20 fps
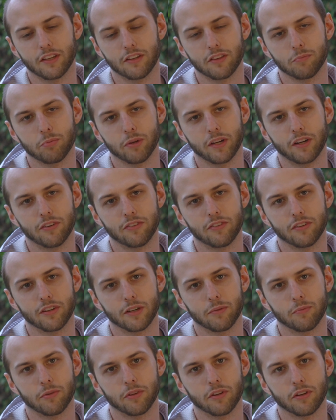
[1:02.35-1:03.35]
get players to
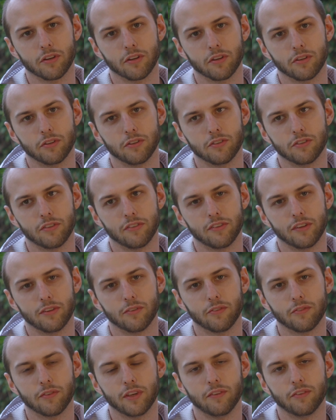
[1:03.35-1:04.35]
come to the conclusions
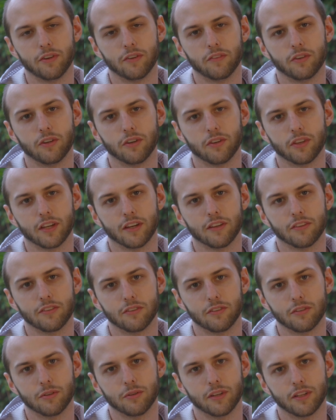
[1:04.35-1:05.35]
even if you know the
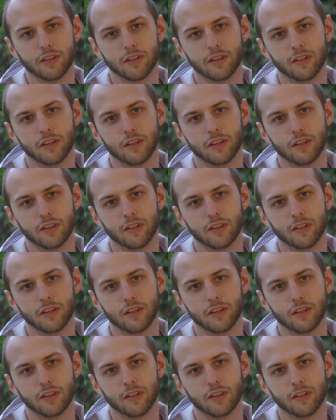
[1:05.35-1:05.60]
answer to it.